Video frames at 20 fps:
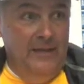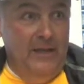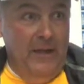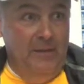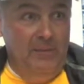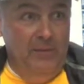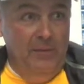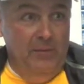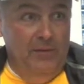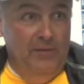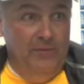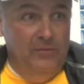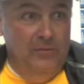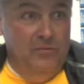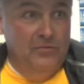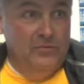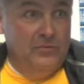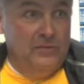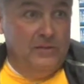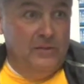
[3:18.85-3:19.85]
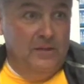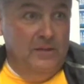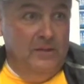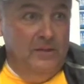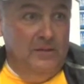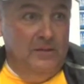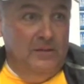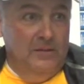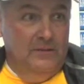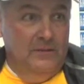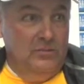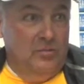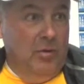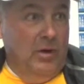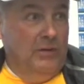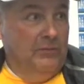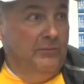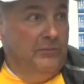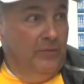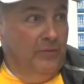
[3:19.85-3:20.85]
I mean, we've used
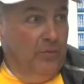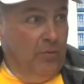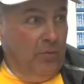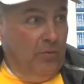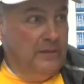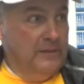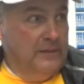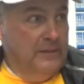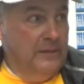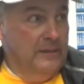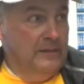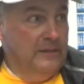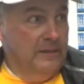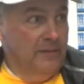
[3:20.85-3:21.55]
12 to 14